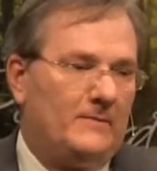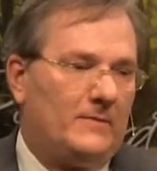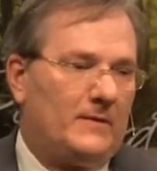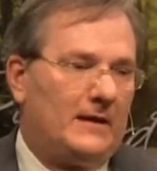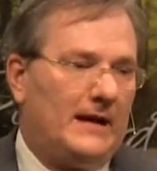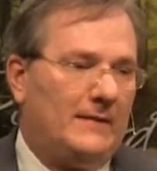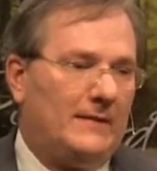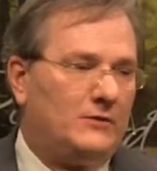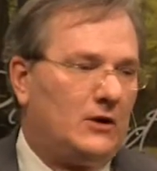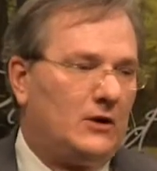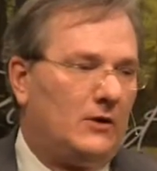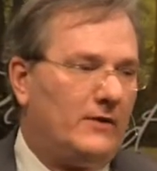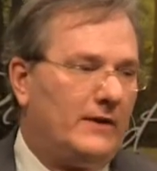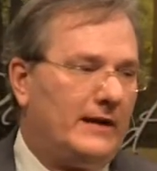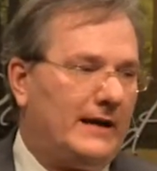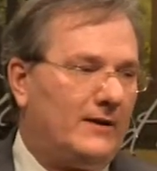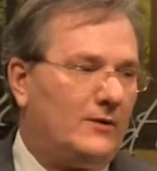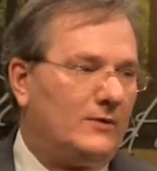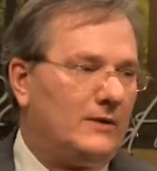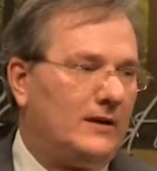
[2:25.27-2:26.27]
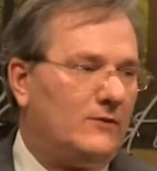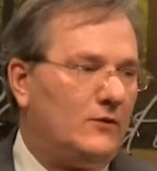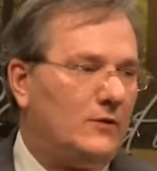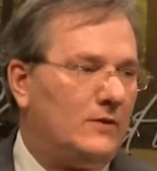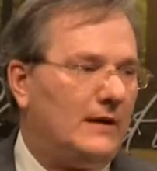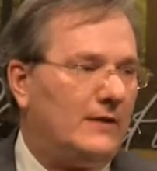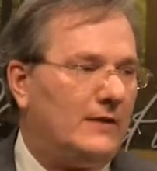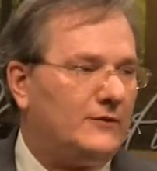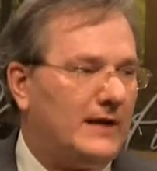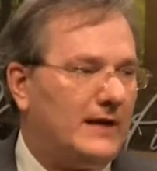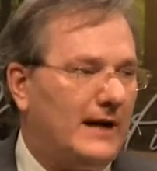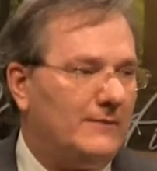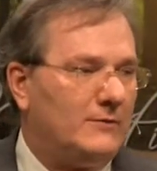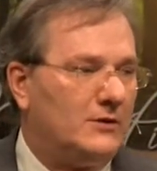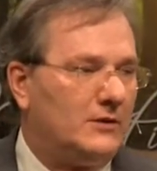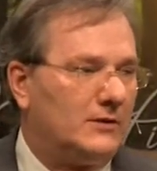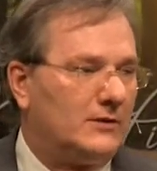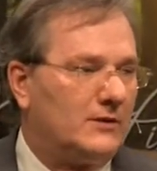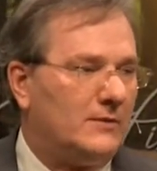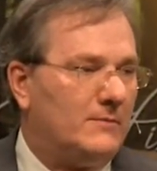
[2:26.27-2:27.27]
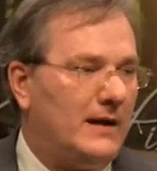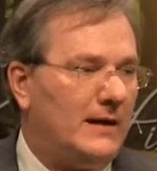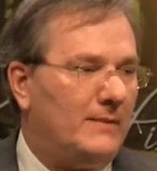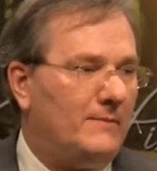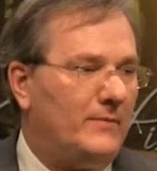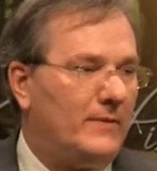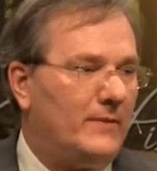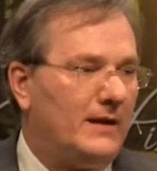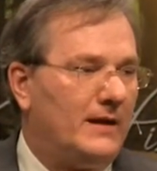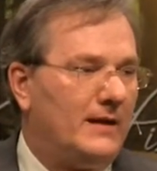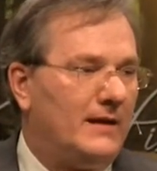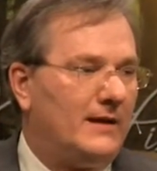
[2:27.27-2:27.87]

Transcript: I'm told that I don't give you enough time to look them up.